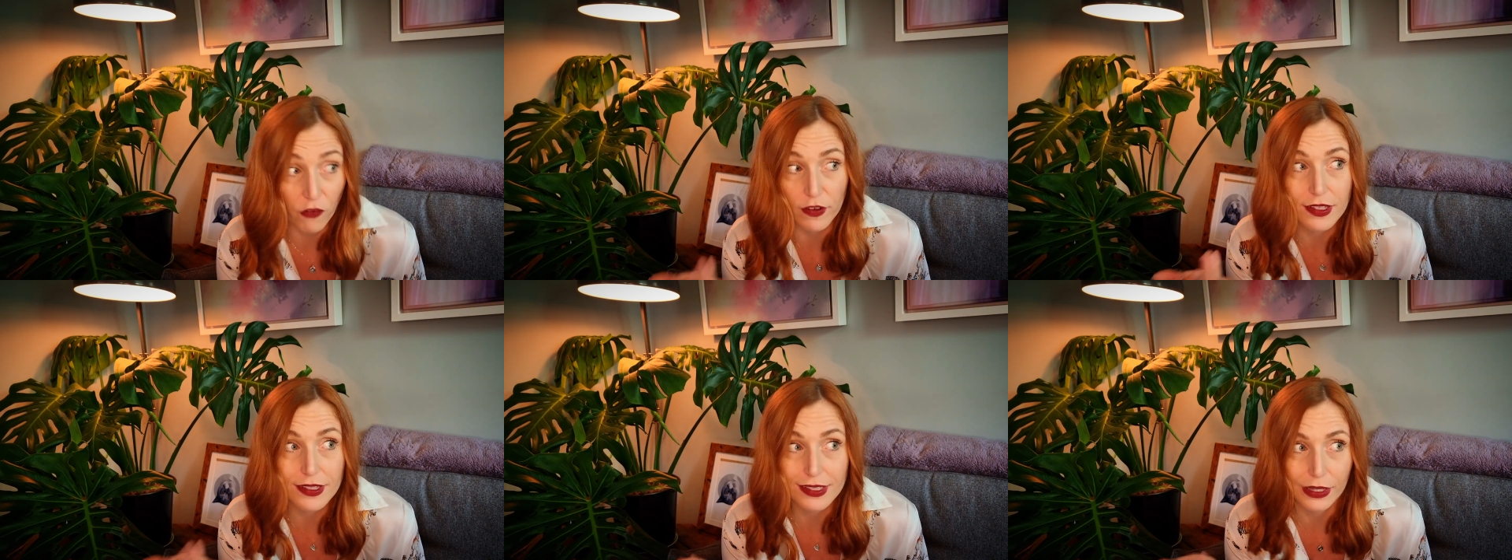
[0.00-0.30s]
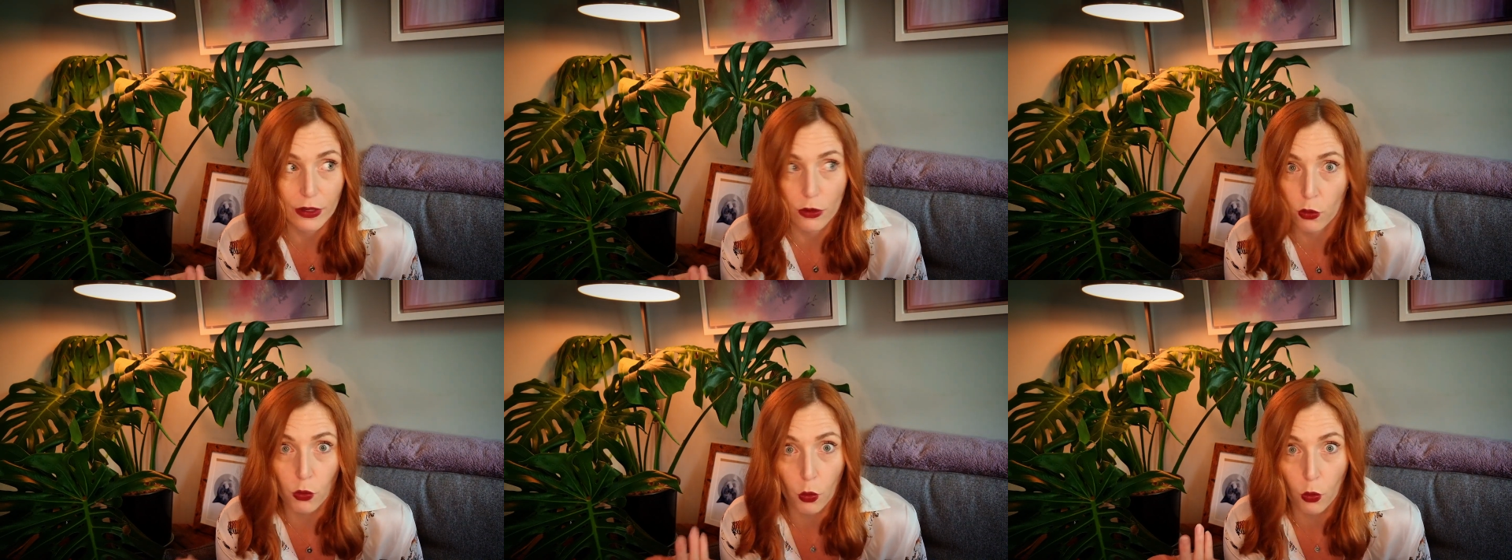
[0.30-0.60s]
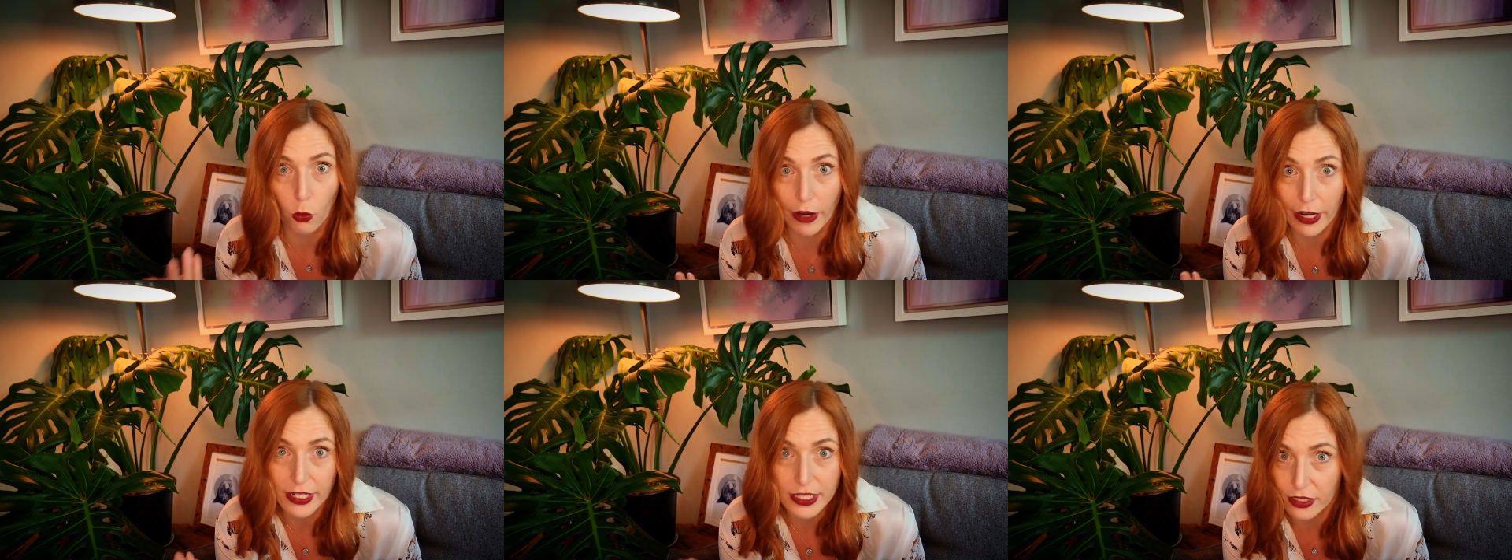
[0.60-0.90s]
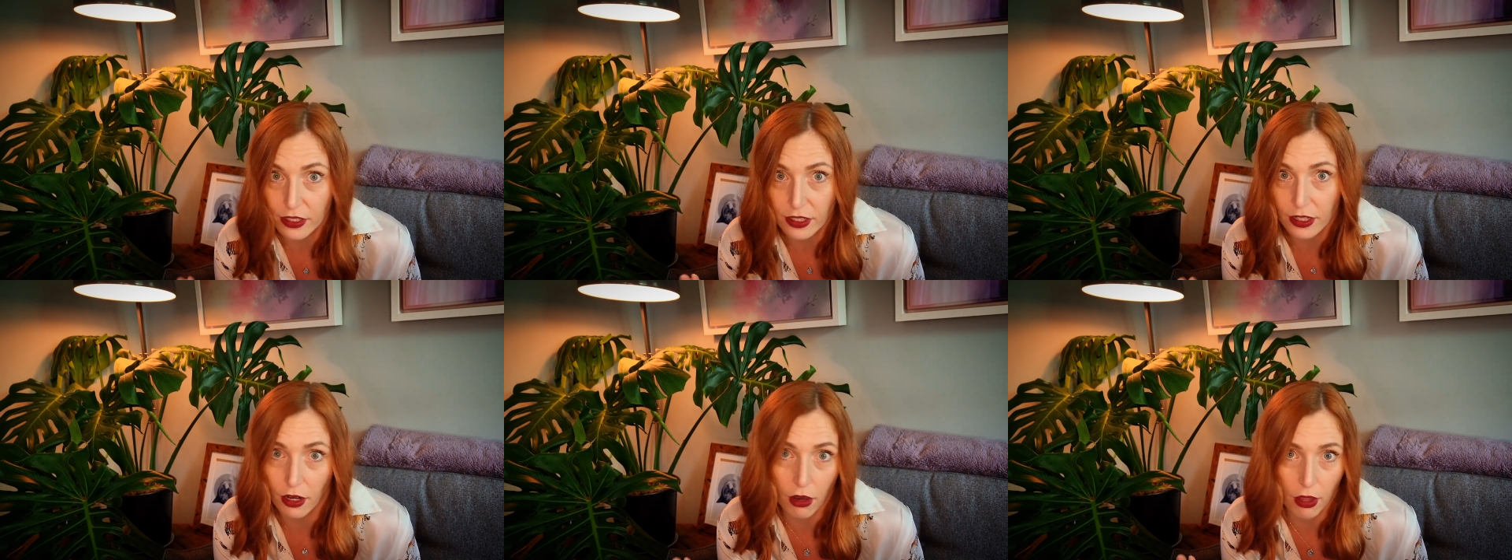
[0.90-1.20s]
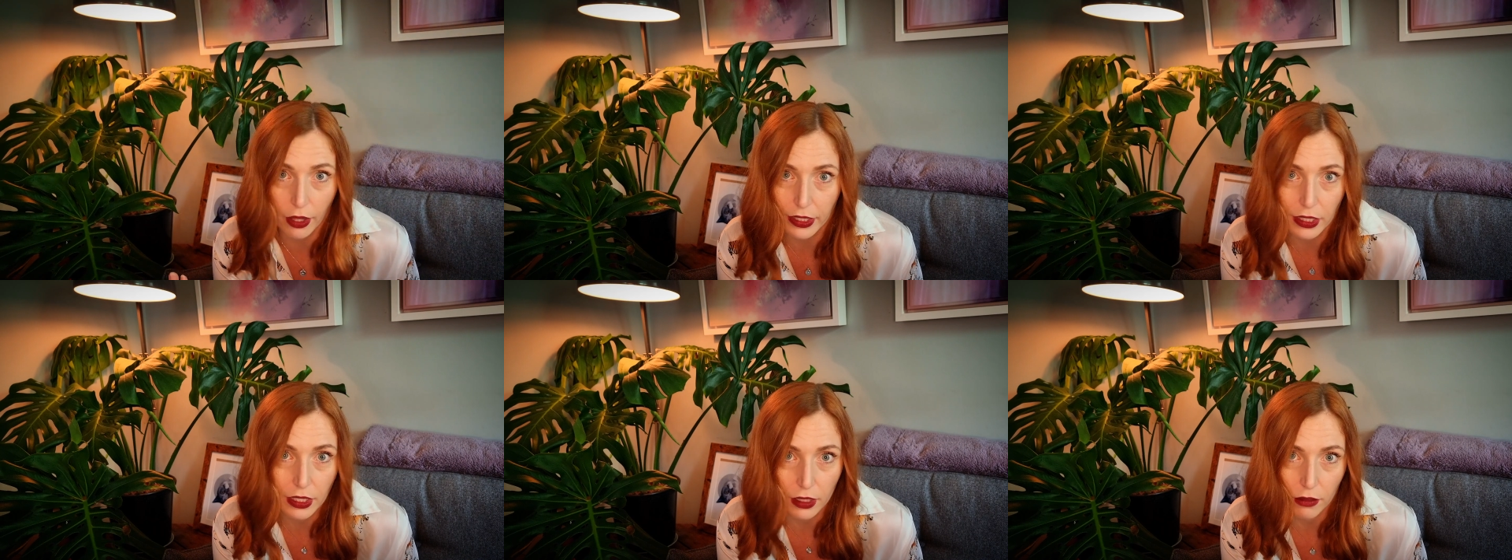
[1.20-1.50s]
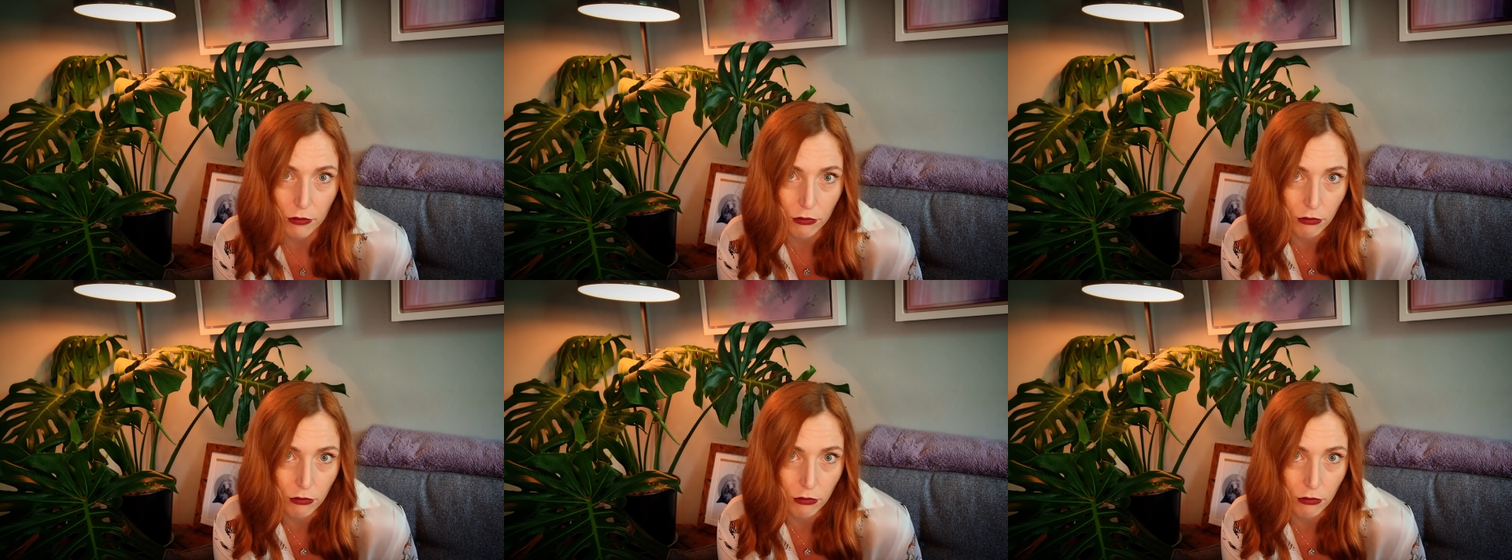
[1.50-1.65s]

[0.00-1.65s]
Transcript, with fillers: obviously already gonna like